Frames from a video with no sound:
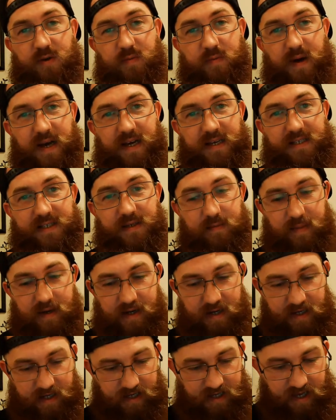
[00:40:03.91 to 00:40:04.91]
to buy
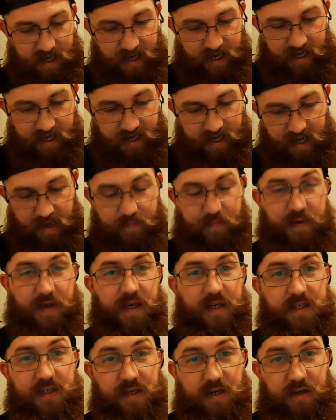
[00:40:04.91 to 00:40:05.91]
somebody a
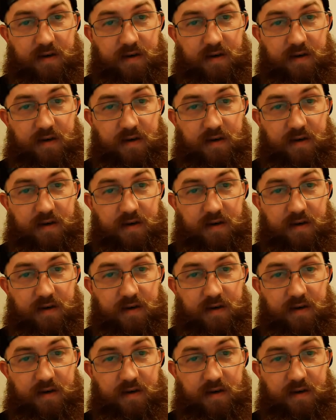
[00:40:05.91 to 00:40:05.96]
piece